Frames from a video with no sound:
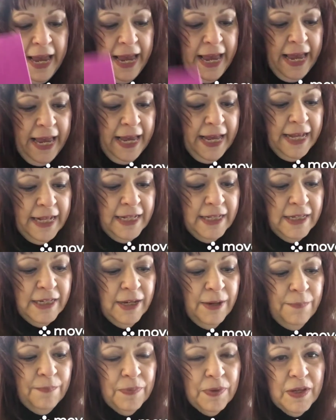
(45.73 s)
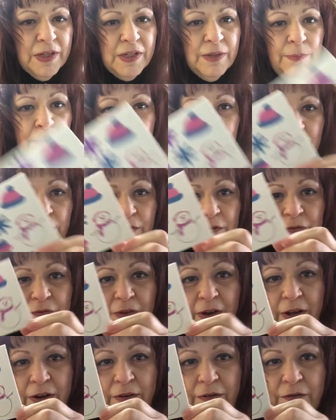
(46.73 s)
and some other
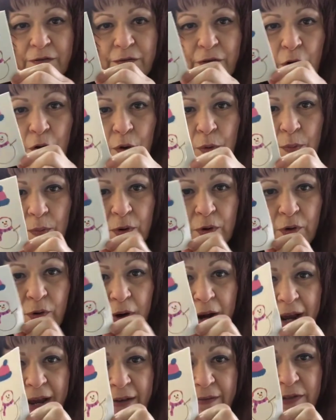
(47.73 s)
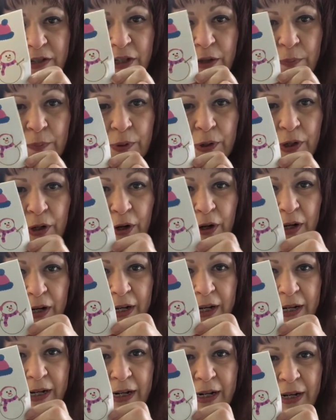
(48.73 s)
fun foam crafts to put on
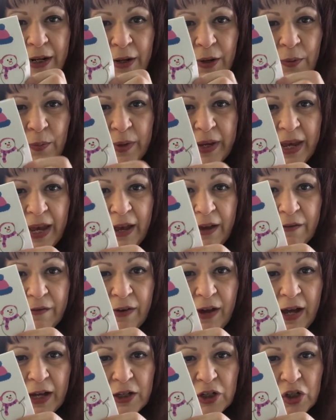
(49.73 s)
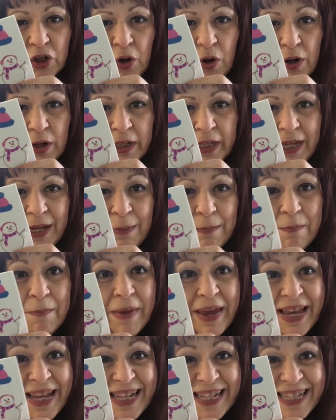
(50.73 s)
it. We have hot chocolate,
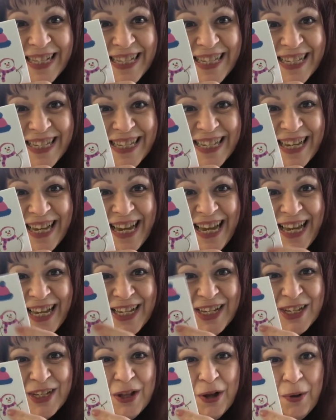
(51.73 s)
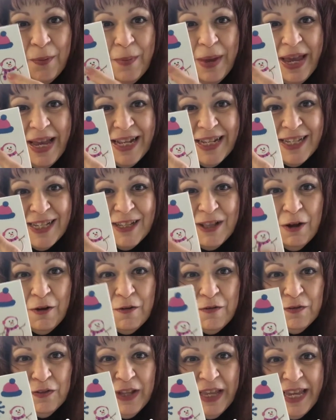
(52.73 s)
mittens, snowman,
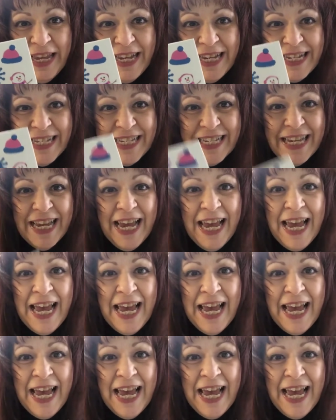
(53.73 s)
snowflakes.